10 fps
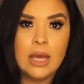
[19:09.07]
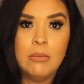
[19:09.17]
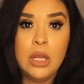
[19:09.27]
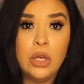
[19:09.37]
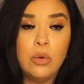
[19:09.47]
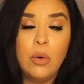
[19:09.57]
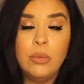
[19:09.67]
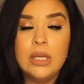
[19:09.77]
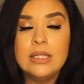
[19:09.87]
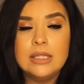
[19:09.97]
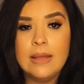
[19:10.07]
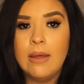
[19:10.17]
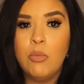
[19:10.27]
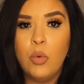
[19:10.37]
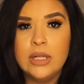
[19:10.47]
I mean, you only see
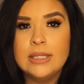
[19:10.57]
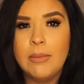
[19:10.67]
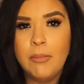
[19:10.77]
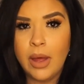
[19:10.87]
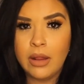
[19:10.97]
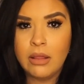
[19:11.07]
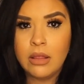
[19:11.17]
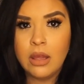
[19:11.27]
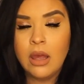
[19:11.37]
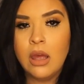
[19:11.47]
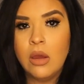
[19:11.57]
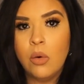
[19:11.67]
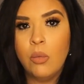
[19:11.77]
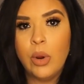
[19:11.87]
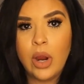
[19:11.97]
them once a month,
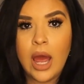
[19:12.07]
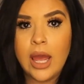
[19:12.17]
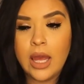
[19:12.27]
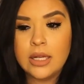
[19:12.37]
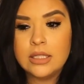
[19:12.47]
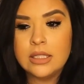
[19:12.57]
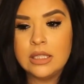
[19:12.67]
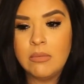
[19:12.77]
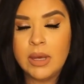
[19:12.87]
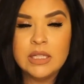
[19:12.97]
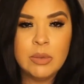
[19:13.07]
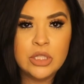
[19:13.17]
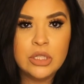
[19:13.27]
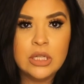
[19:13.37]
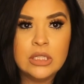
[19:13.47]
where I had to see my
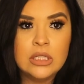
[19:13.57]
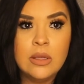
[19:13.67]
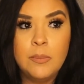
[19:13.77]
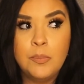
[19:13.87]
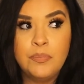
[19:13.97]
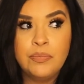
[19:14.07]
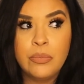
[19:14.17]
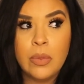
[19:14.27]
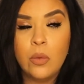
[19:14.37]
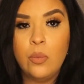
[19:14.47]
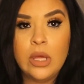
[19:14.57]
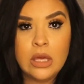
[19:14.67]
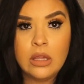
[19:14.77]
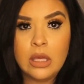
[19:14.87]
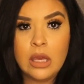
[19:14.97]
specialist
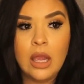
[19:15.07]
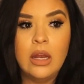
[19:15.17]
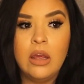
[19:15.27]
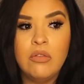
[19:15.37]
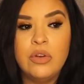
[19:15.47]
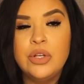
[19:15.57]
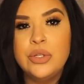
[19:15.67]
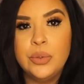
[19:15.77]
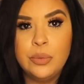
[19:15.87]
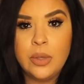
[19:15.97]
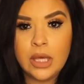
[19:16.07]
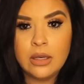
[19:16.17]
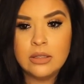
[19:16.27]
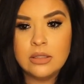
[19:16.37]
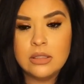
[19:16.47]
weekly and every 2
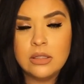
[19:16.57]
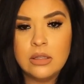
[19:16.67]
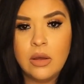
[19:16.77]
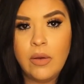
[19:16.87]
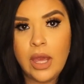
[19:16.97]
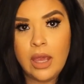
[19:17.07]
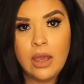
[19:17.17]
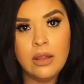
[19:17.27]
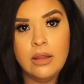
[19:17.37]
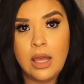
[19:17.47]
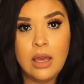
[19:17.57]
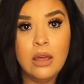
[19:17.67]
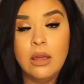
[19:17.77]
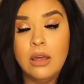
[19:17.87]
weeks. Okay, like,